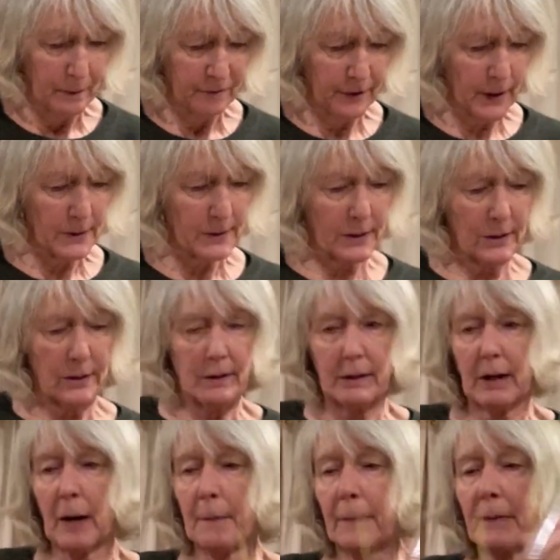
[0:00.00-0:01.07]
fastened a
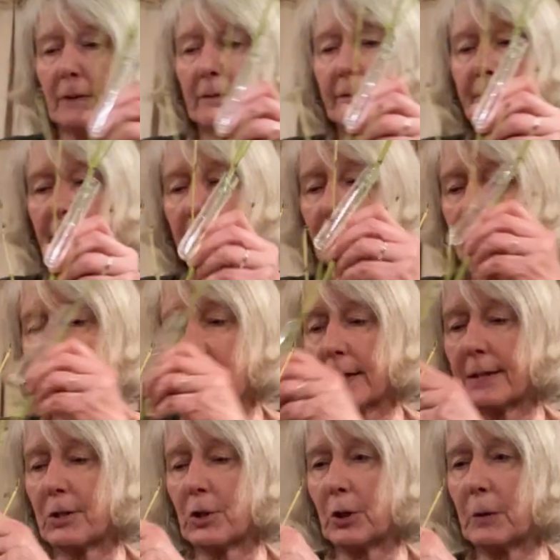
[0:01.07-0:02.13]
couple of
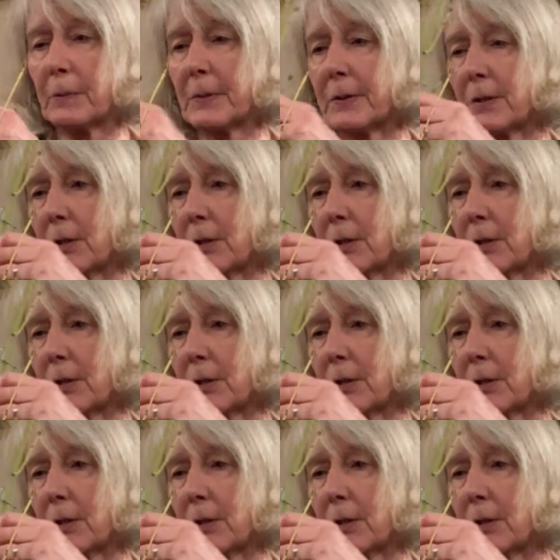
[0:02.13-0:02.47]
test tubes